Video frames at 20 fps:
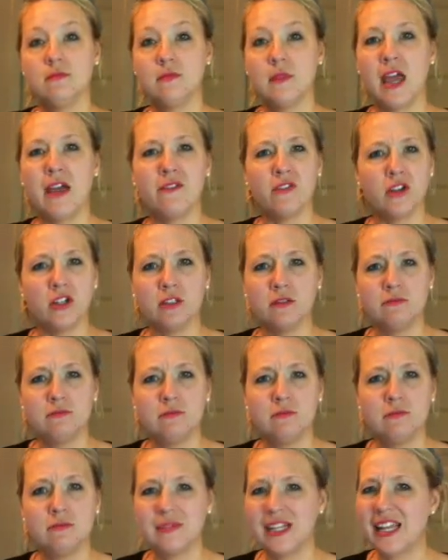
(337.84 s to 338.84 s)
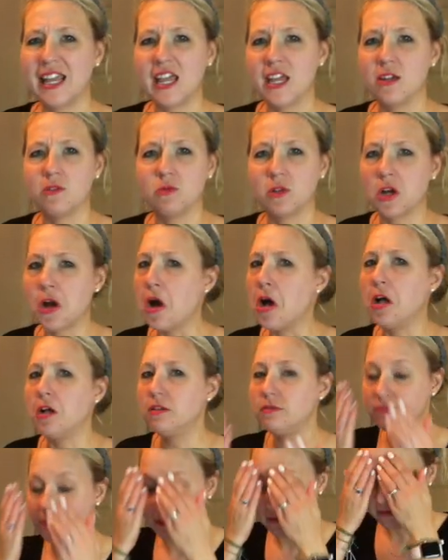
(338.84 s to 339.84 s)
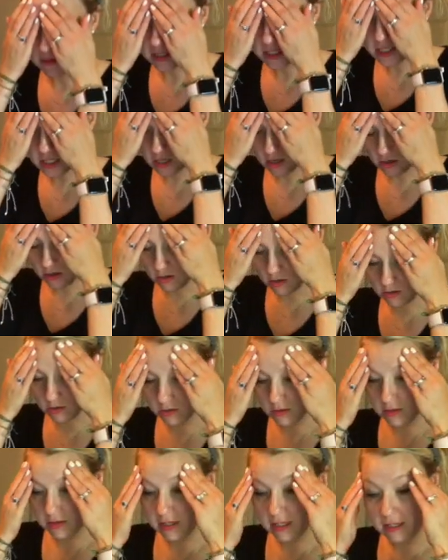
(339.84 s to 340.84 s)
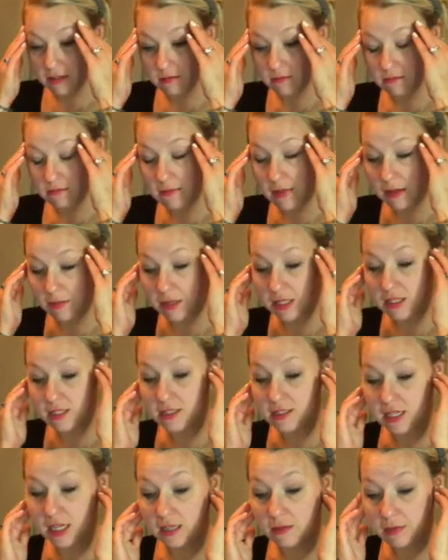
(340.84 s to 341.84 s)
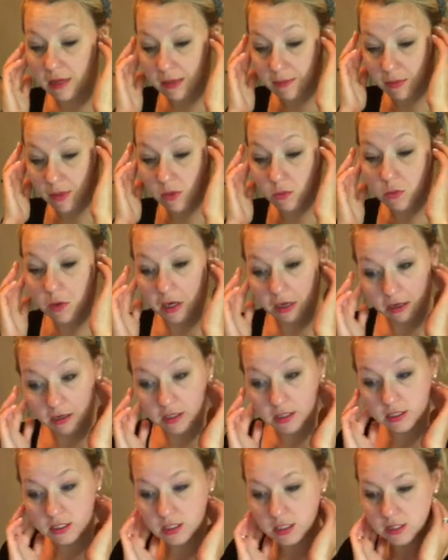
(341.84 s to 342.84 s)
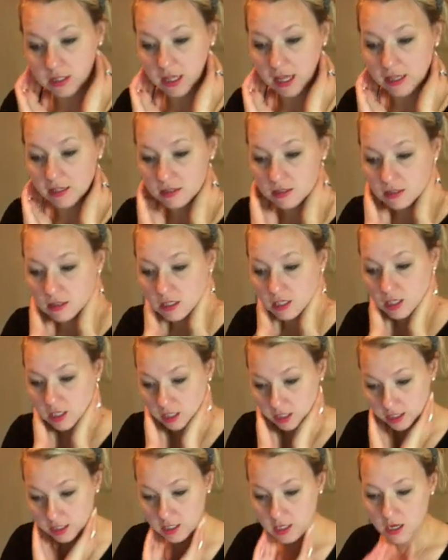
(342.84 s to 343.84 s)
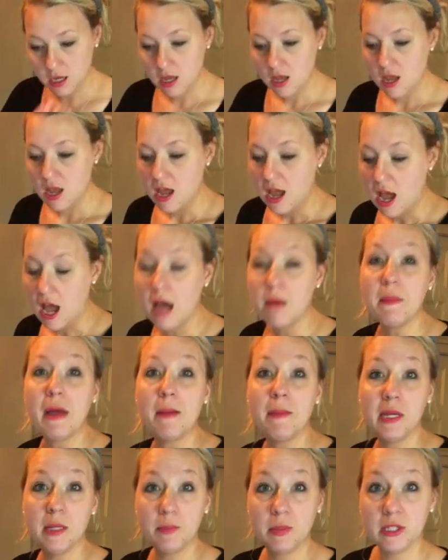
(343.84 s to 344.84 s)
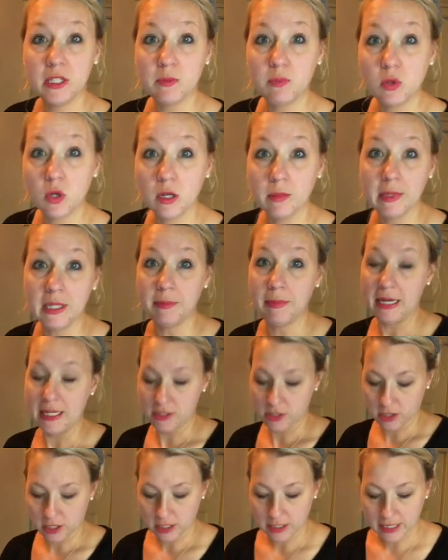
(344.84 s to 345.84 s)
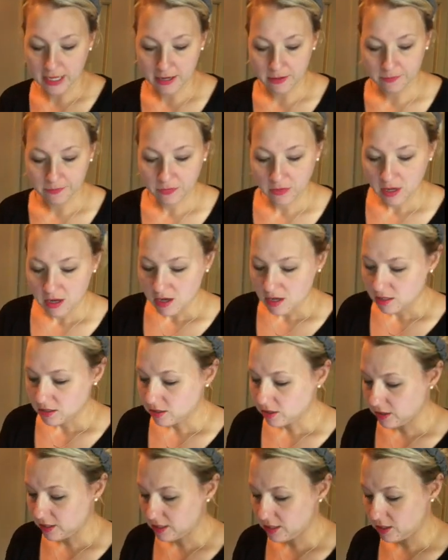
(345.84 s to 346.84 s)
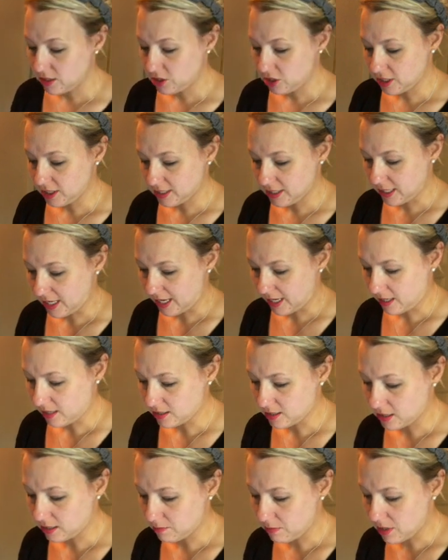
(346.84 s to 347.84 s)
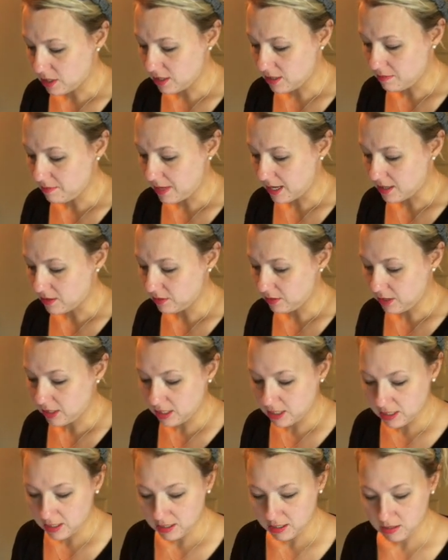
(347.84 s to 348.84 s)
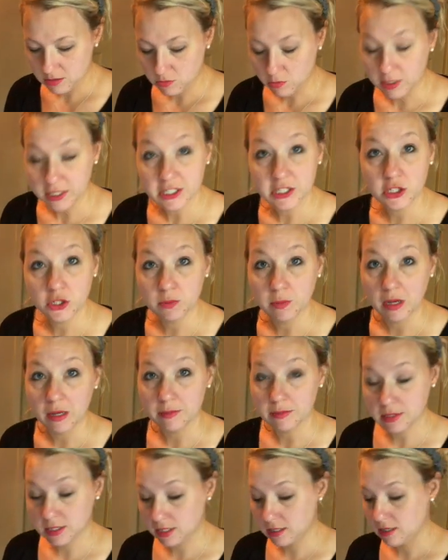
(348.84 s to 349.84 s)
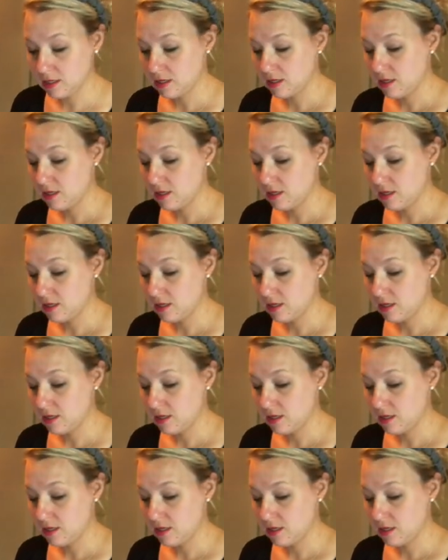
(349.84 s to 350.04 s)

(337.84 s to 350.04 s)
ever. I can't recall. So maybe the sandpaper works. That's good. I'm gonna put the Pore Minimizer on now. So this is just like a small amount, 1 to 2 pumps,